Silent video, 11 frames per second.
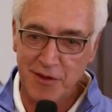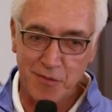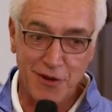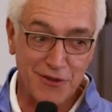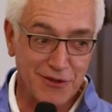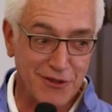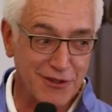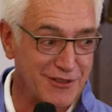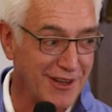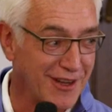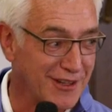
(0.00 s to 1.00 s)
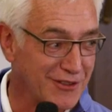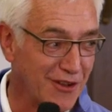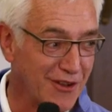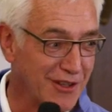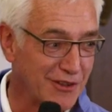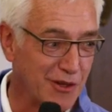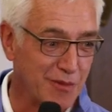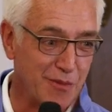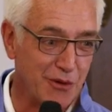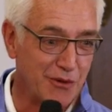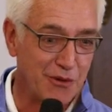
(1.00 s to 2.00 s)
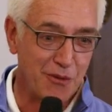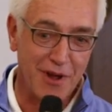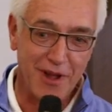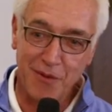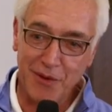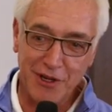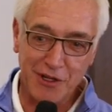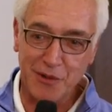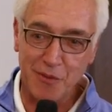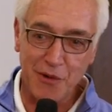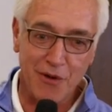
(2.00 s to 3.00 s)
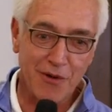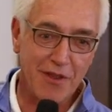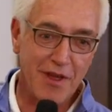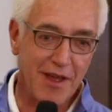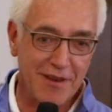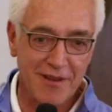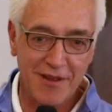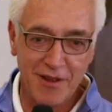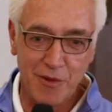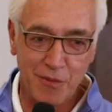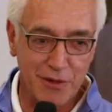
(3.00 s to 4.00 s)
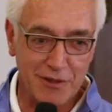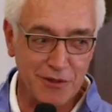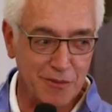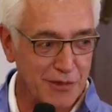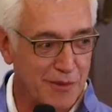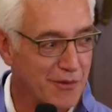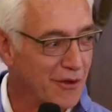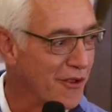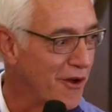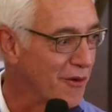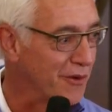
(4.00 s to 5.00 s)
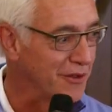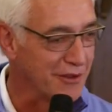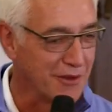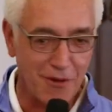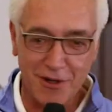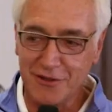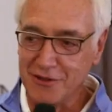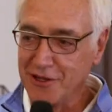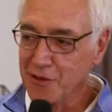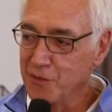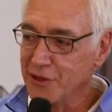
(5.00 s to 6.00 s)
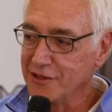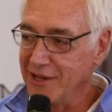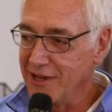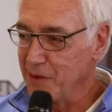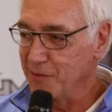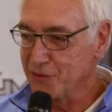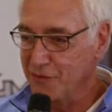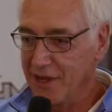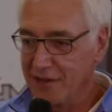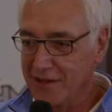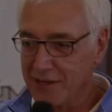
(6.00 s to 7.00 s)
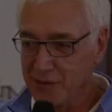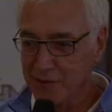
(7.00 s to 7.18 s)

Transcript: but it's going to change. All that's going to be burned away, and we get to be part of that. Bring some people along with you and watch the celebration that happens when that takes